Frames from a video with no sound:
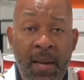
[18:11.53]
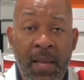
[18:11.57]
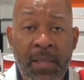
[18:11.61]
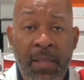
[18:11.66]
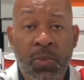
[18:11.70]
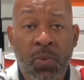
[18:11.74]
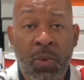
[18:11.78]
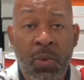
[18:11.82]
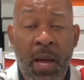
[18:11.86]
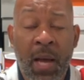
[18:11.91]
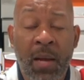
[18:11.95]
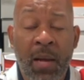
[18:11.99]

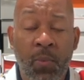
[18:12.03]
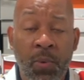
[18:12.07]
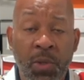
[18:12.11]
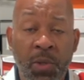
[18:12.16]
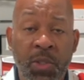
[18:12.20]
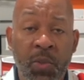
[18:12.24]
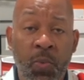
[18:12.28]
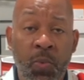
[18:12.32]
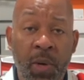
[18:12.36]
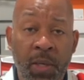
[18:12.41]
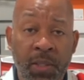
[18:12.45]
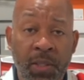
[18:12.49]
That's kind of
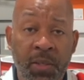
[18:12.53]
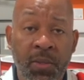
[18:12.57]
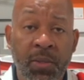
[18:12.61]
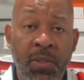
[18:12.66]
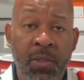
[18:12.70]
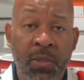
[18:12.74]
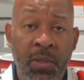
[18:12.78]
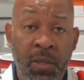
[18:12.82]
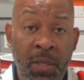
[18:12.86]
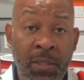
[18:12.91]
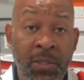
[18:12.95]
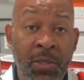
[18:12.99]
what you want
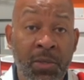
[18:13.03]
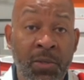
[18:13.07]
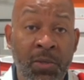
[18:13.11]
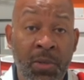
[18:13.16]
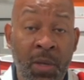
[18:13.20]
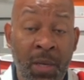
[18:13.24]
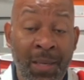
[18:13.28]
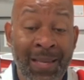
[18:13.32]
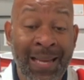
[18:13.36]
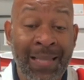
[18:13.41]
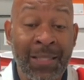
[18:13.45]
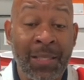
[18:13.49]

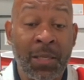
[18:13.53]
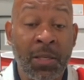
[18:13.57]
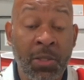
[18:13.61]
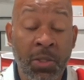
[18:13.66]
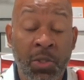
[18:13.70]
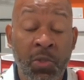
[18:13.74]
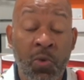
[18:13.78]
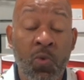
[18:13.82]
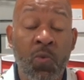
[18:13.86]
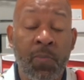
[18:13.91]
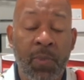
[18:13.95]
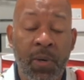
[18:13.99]
as a
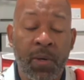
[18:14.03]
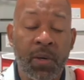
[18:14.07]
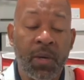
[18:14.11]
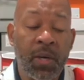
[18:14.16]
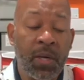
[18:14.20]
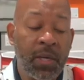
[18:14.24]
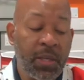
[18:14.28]
consumer.